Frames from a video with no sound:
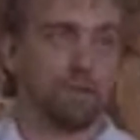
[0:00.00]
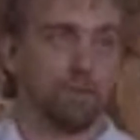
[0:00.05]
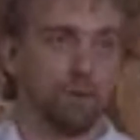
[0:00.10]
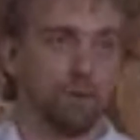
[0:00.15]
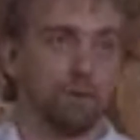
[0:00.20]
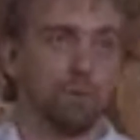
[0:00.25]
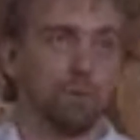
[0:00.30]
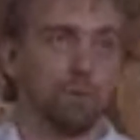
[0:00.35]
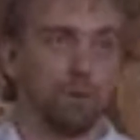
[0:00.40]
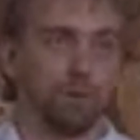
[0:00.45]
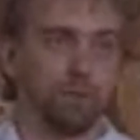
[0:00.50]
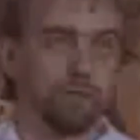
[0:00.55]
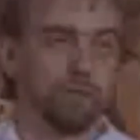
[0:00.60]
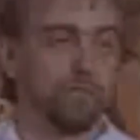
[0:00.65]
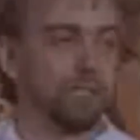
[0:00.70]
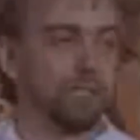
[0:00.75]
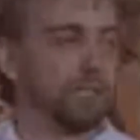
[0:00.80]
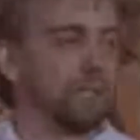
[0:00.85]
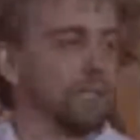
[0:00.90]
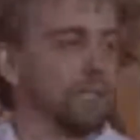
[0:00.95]
the real world,
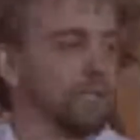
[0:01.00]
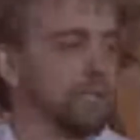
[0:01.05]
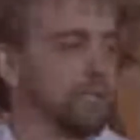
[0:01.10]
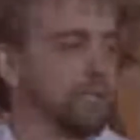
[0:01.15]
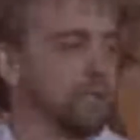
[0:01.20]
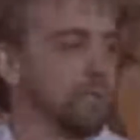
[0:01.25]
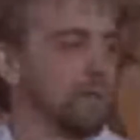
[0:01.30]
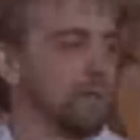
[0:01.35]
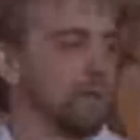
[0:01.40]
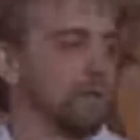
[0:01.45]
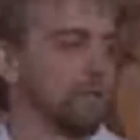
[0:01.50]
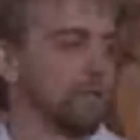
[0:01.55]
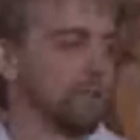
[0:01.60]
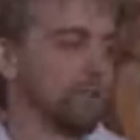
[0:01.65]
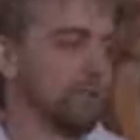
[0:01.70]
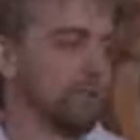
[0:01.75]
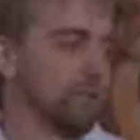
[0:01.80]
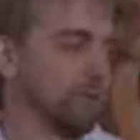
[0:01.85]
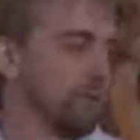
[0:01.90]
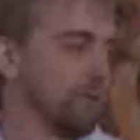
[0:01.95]
is
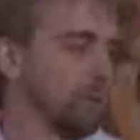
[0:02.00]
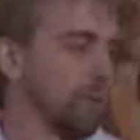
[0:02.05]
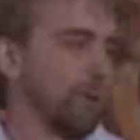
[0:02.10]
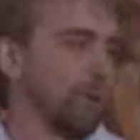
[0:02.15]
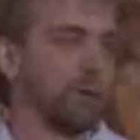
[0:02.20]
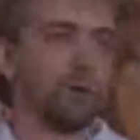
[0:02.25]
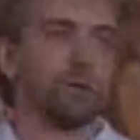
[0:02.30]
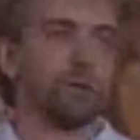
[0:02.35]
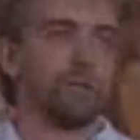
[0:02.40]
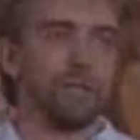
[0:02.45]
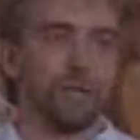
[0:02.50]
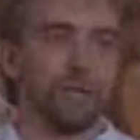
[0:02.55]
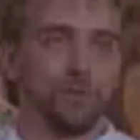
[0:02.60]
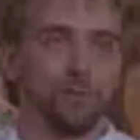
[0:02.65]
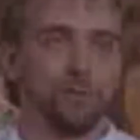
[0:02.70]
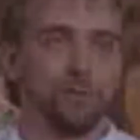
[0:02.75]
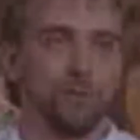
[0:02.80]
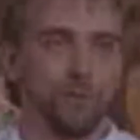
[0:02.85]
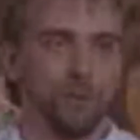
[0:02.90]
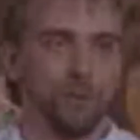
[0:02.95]
because the more good deeds
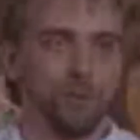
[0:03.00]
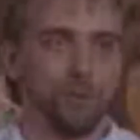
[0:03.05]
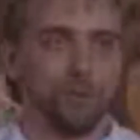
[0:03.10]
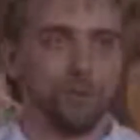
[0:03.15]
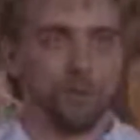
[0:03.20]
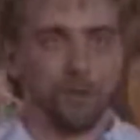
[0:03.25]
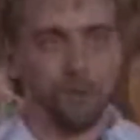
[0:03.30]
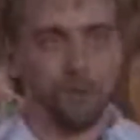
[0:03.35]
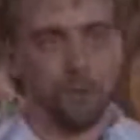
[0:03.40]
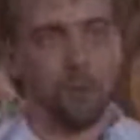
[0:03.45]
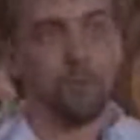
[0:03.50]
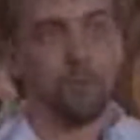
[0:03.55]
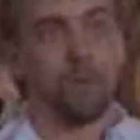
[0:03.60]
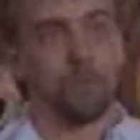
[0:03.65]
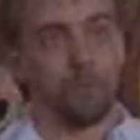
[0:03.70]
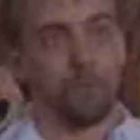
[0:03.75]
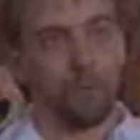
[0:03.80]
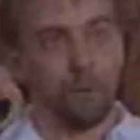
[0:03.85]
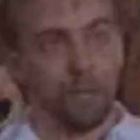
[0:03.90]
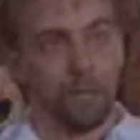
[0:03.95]
you do, the more
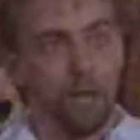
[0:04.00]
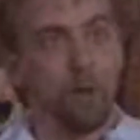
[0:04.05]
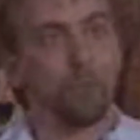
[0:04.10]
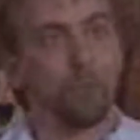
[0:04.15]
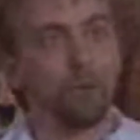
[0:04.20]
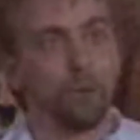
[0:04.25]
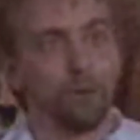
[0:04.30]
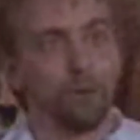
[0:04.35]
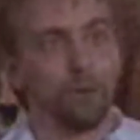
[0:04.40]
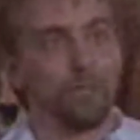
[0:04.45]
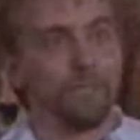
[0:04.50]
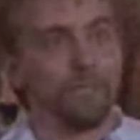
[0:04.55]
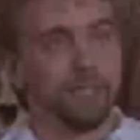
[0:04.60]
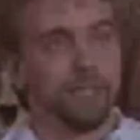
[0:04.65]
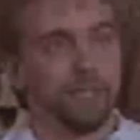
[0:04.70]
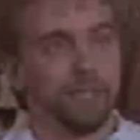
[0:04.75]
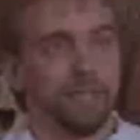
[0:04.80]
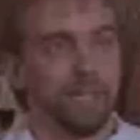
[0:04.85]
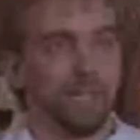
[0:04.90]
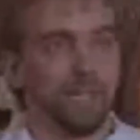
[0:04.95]
people will help you.
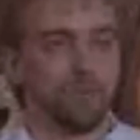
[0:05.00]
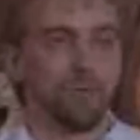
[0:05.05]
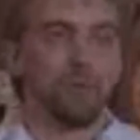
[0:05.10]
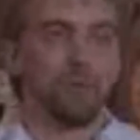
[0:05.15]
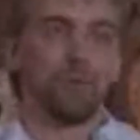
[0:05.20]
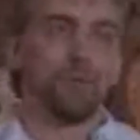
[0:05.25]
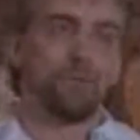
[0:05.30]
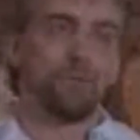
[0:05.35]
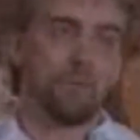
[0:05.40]
And if you do